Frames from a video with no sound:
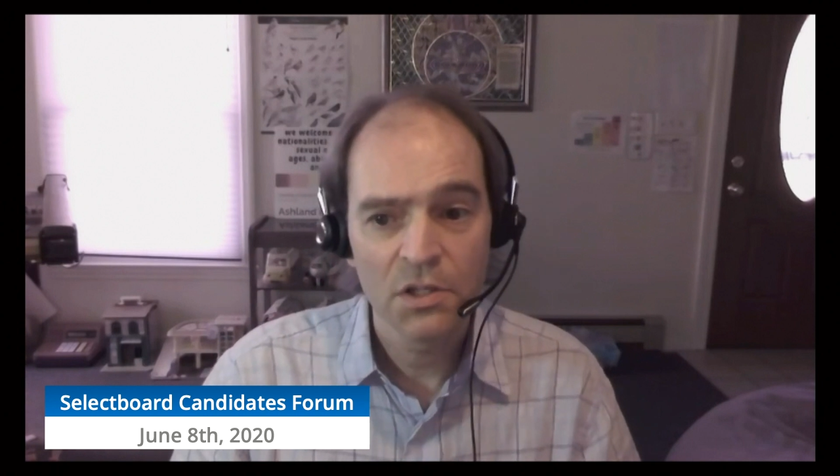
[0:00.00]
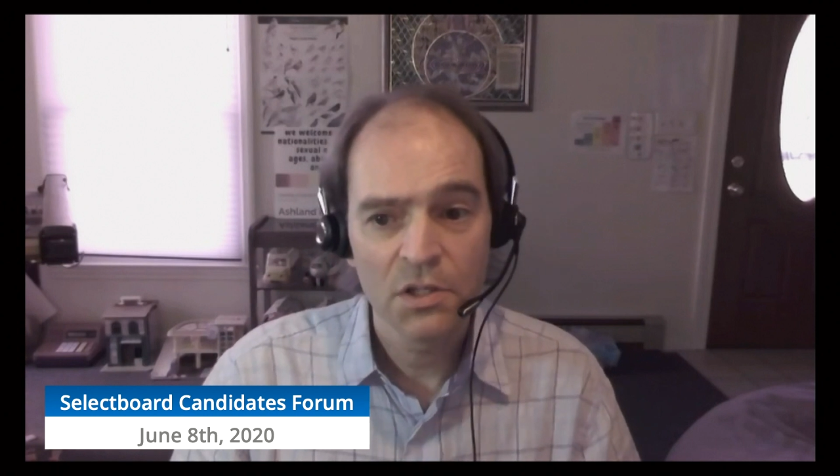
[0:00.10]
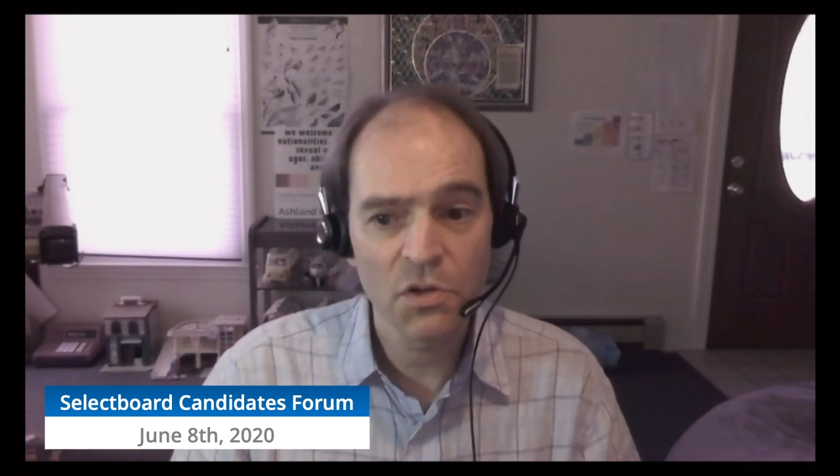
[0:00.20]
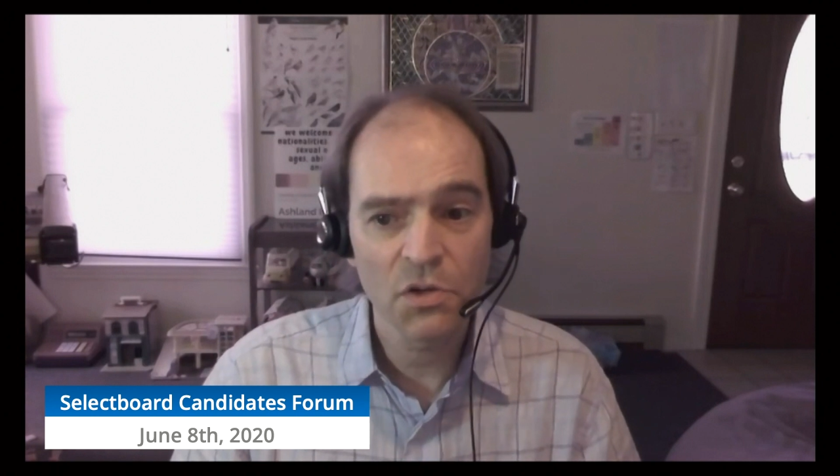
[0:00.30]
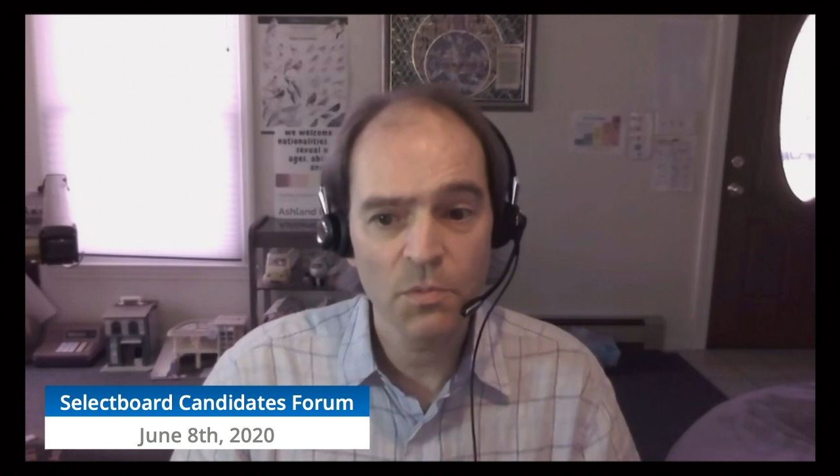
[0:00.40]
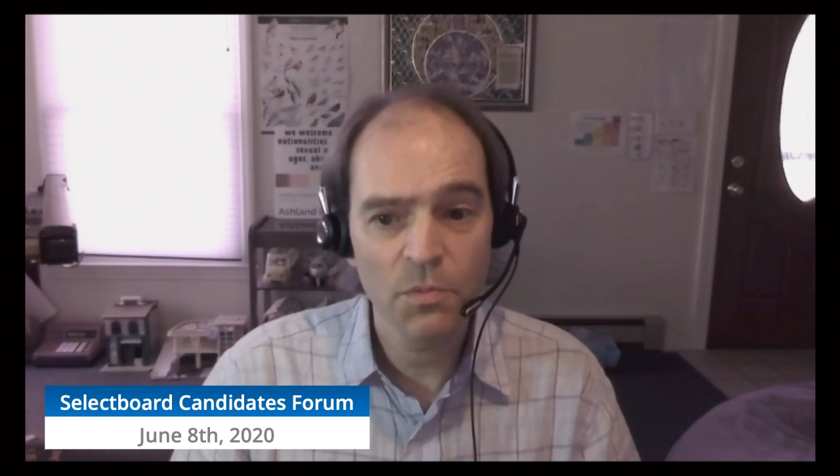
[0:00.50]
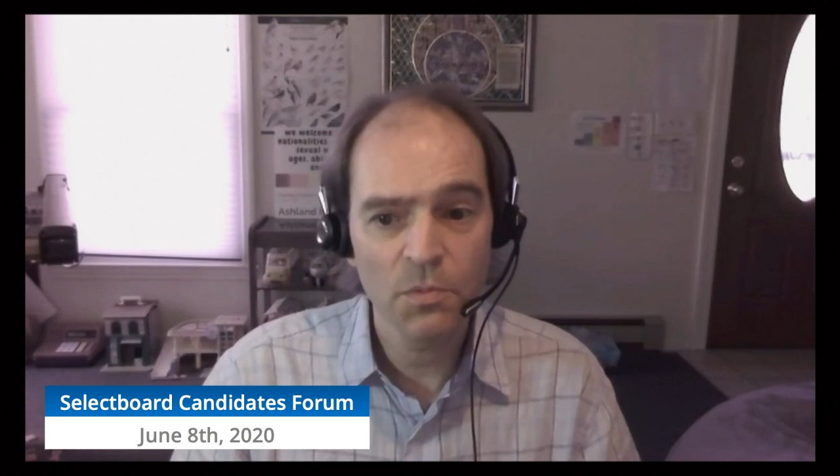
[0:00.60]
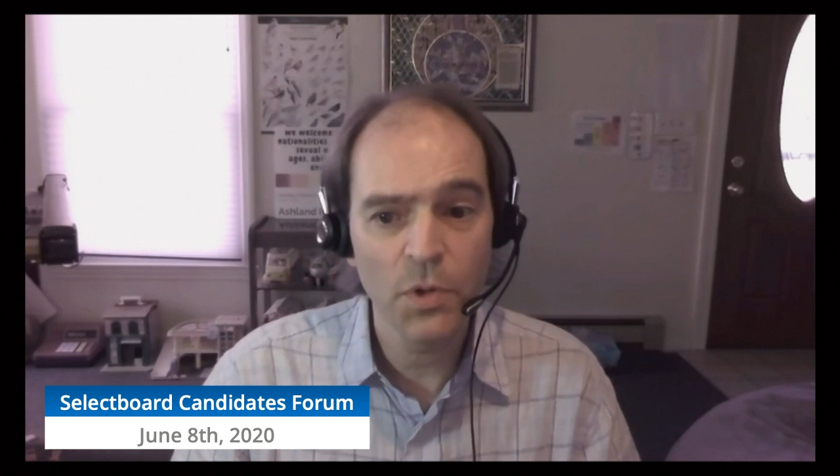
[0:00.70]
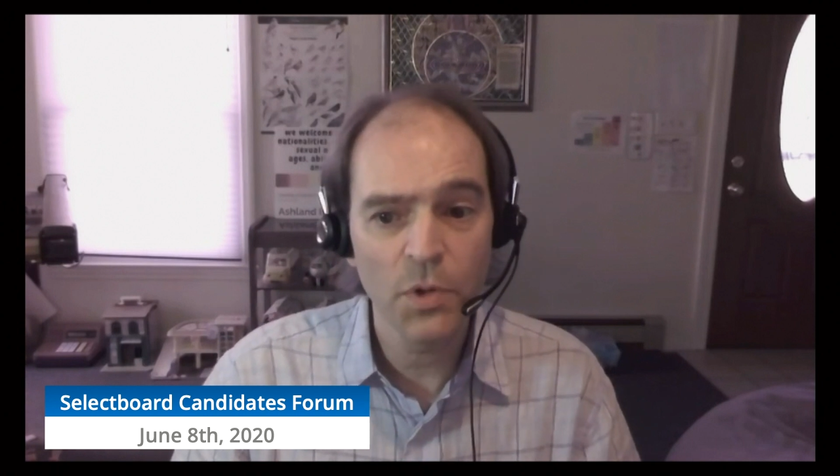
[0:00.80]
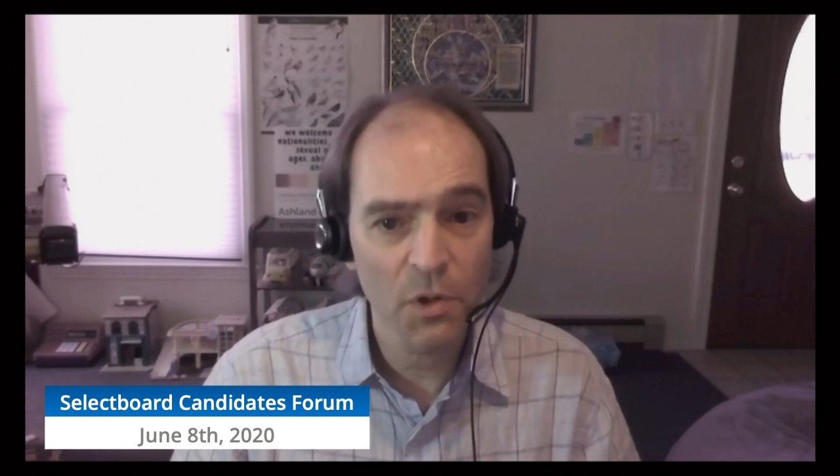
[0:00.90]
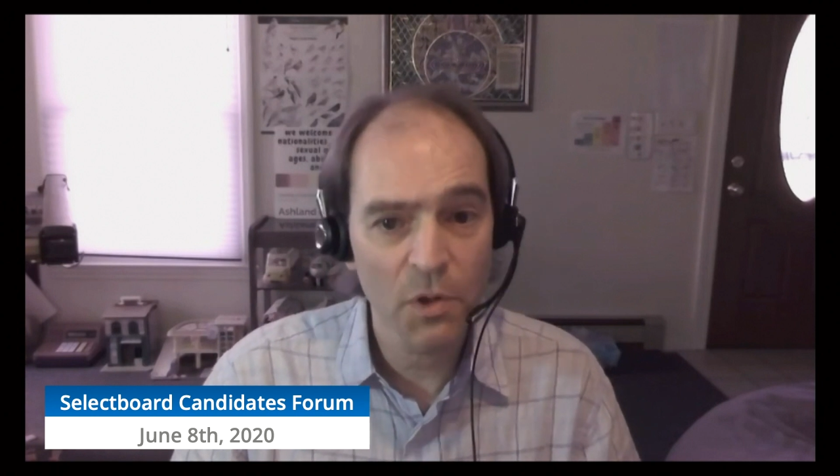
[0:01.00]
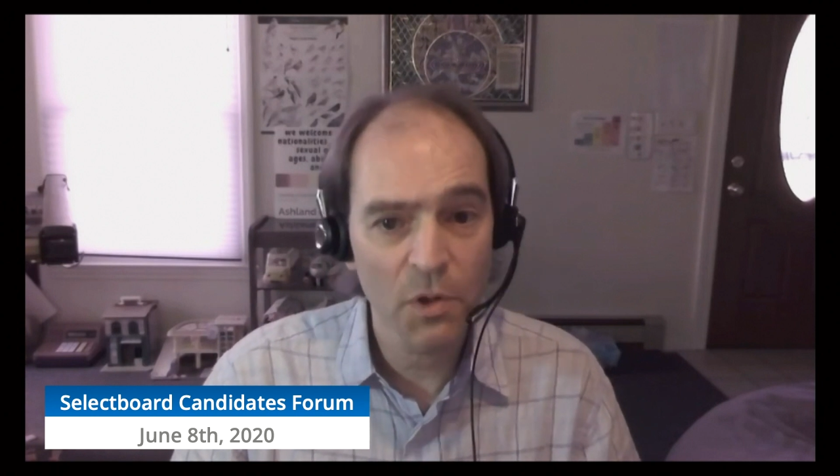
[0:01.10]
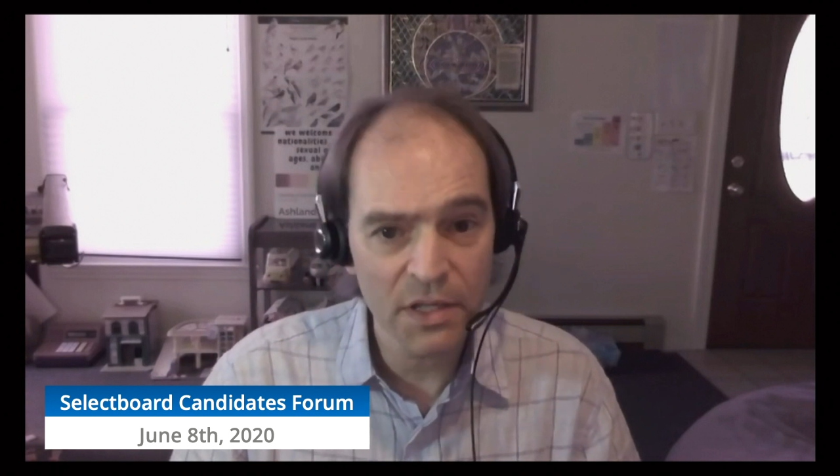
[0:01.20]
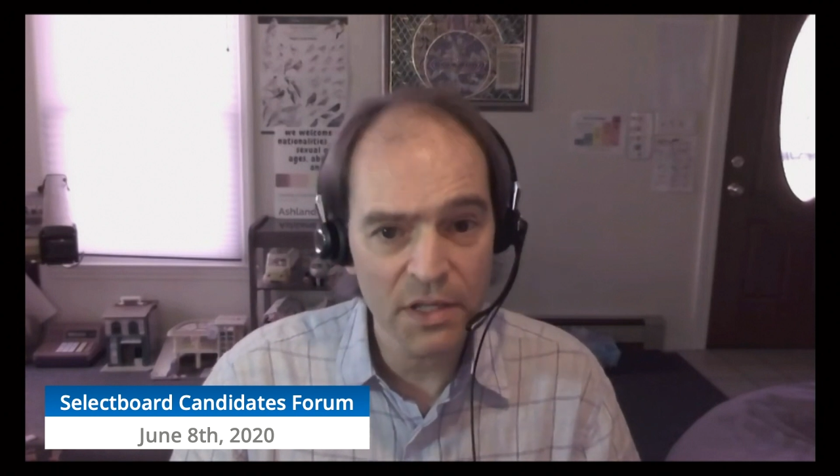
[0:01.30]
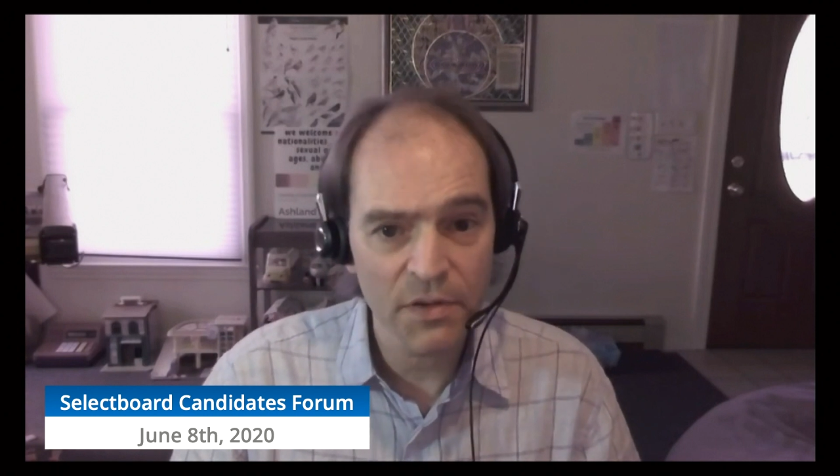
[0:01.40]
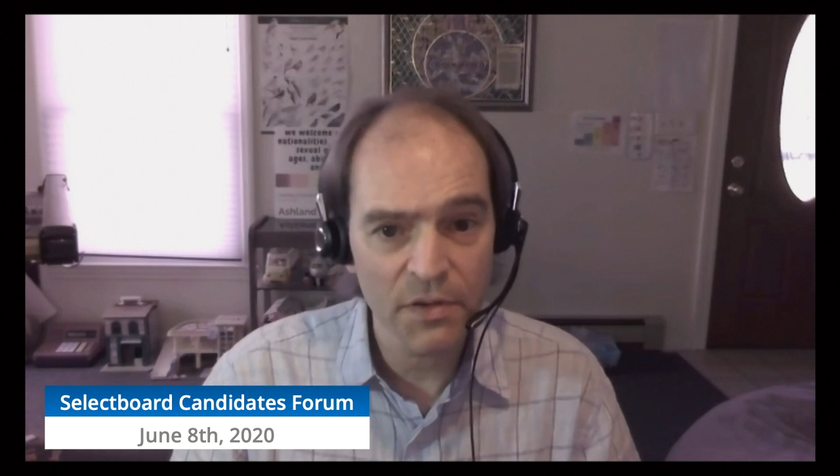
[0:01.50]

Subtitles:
so that when we're ready for